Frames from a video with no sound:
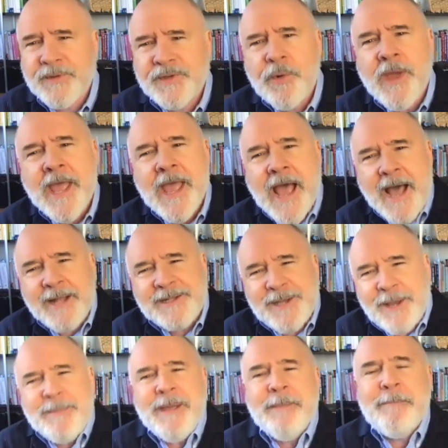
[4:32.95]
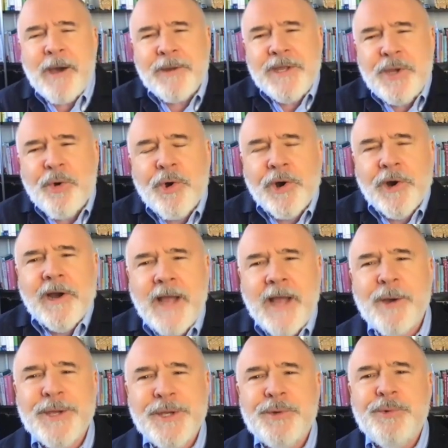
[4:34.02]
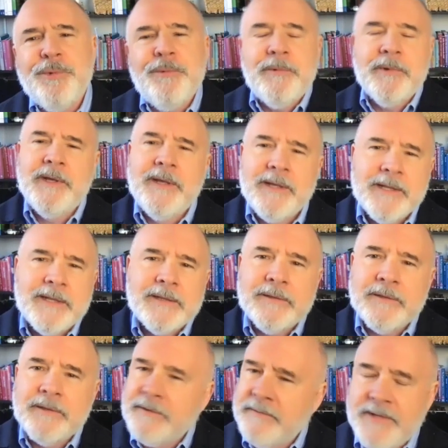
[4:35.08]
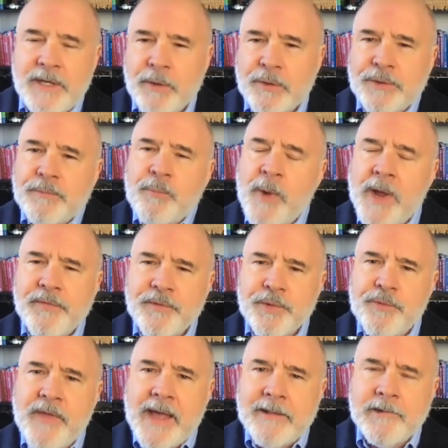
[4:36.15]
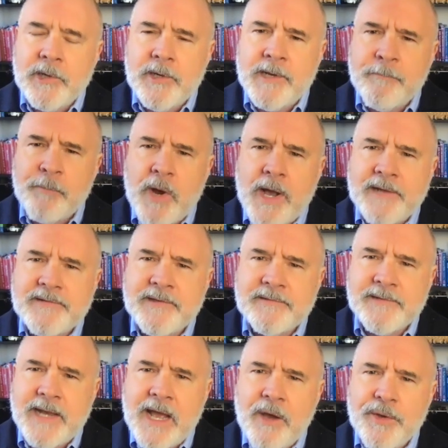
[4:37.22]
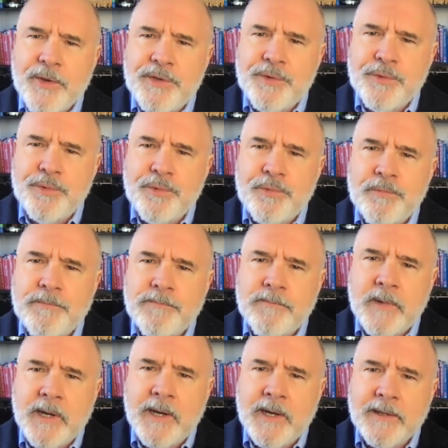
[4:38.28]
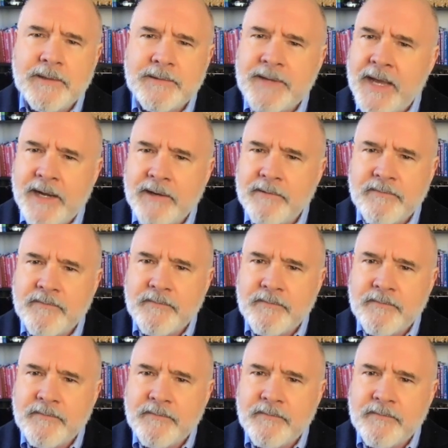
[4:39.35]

So uh, tell me about your, how you you know went through that learning process and how you uh, kind of